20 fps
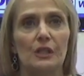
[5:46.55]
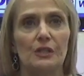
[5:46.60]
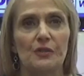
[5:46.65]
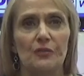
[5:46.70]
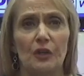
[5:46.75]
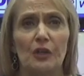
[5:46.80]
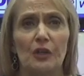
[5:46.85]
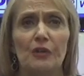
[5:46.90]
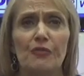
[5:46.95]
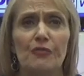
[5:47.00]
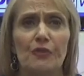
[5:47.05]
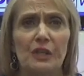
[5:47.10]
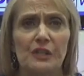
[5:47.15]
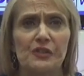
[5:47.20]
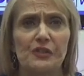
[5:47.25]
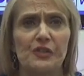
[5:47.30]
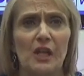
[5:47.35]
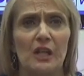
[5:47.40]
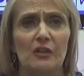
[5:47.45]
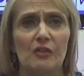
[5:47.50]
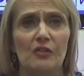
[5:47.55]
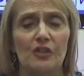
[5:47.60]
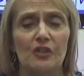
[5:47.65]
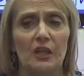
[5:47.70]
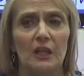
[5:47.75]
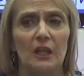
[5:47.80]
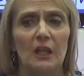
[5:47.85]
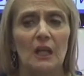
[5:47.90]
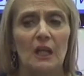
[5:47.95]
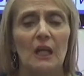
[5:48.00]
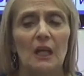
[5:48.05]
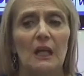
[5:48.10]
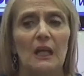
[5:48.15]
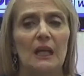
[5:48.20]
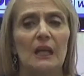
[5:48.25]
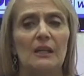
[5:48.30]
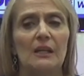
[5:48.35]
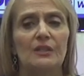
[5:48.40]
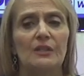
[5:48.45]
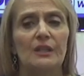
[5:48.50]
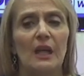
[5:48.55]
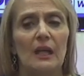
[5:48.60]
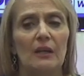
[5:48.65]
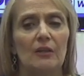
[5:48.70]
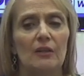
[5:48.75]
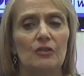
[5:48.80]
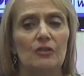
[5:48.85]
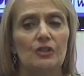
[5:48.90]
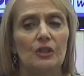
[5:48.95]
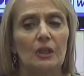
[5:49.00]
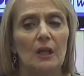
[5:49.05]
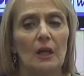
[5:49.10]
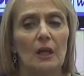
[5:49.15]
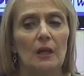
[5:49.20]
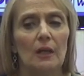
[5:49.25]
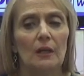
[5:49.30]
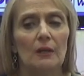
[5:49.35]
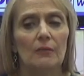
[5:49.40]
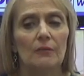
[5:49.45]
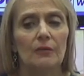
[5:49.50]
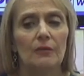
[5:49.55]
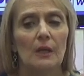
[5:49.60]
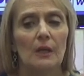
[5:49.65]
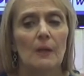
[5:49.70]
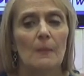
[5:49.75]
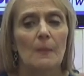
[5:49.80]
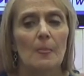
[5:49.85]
It's a very fixed energy. It's an energy of